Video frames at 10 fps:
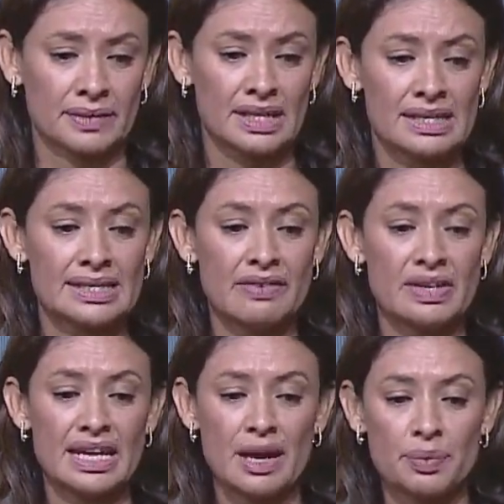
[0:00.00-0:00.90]

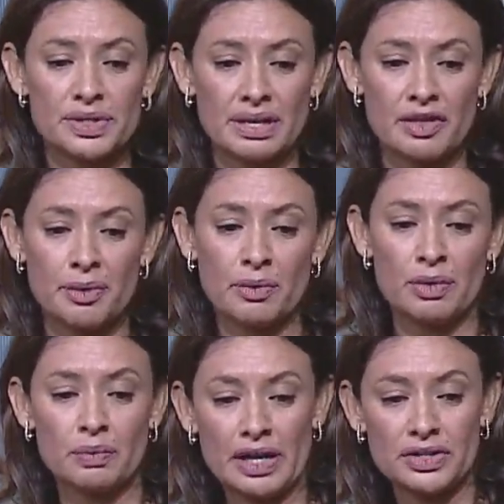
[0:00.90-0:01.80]
78% of the people we
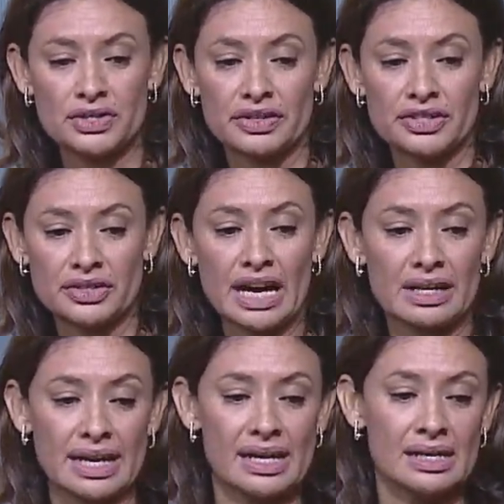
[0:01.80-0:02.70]
registered turned out
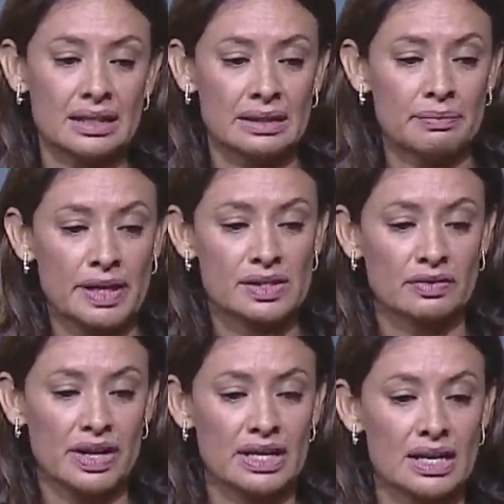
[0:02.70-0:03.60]
in
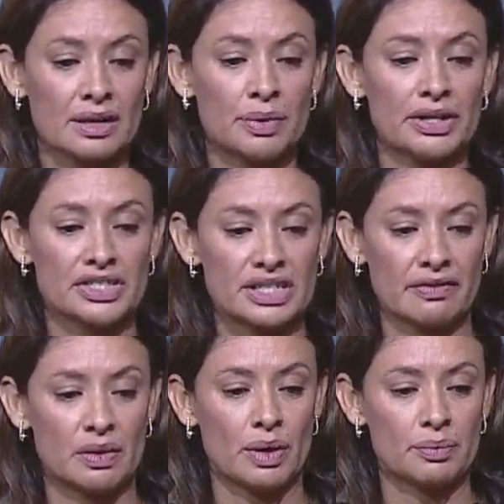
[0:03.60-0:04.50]
Pennsylvania compared to
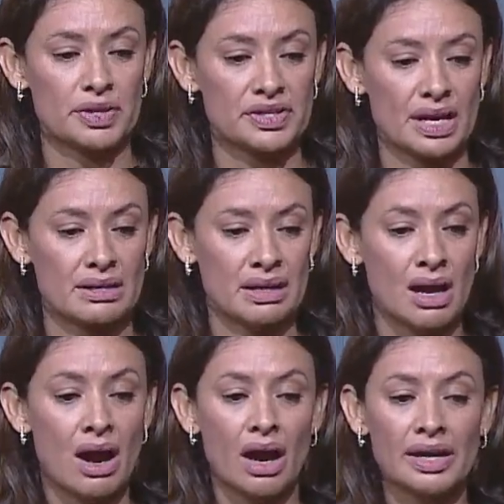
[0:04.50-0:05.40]
71%.
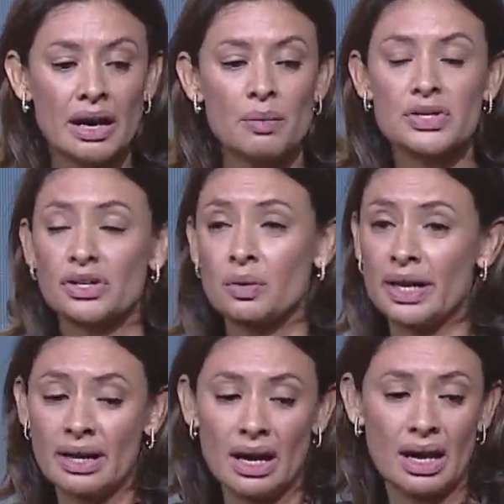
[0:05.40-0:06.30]
Our numbers are
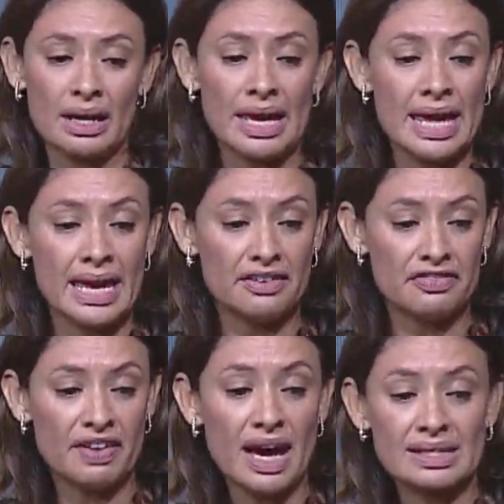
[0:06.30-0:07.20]
quite high. In
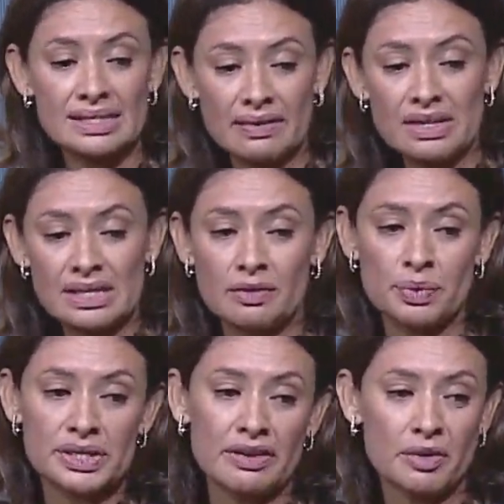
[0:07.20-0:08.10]
fact,
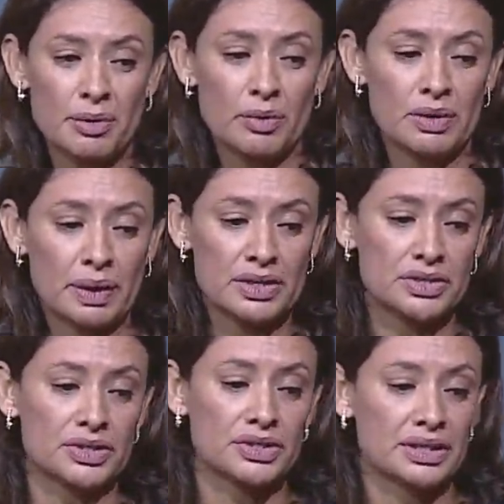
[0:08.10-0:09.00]
77% of the people we
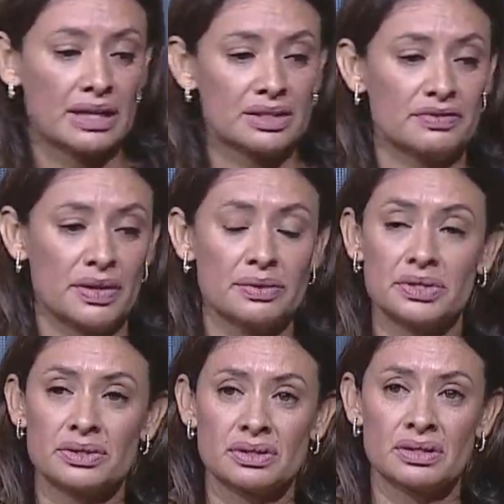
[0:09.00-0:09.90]
registered turned out to
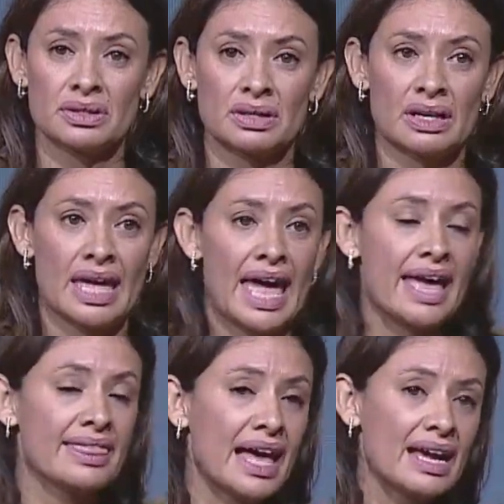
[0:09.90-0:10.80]
vote.
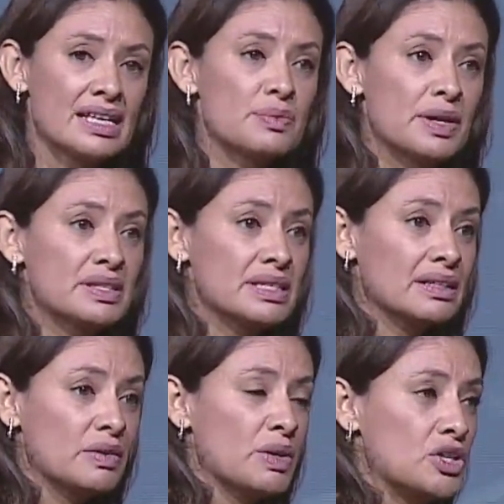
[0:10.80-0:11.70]
And that is
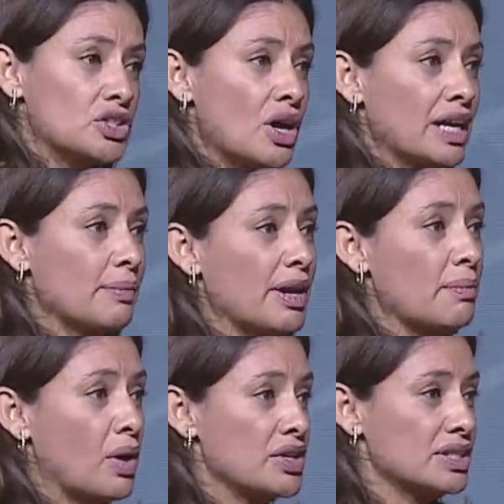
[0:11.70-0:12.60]
basically when you're talking about a
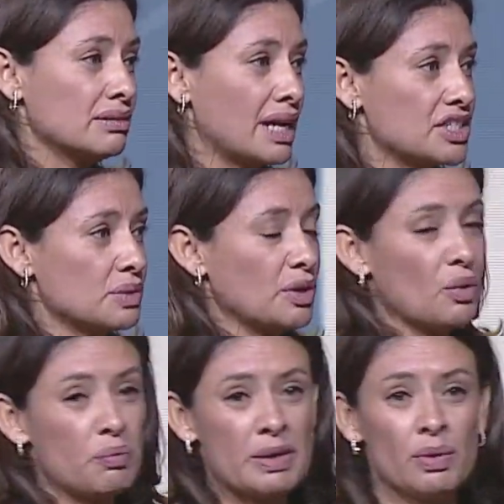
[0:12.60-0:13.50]
margin election, when
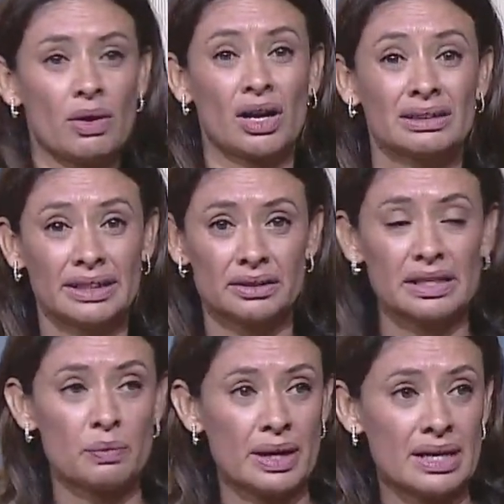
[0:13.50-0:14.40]
people are
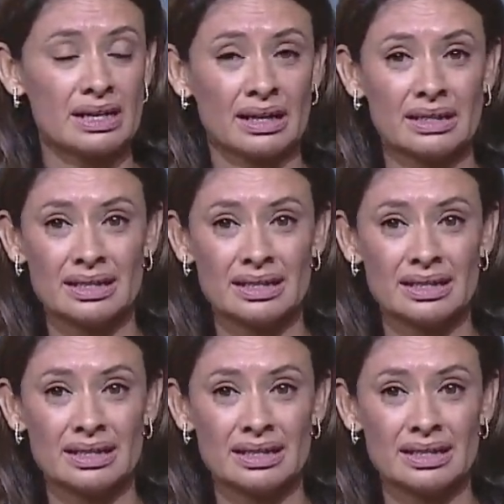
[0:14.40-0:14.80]
literally winning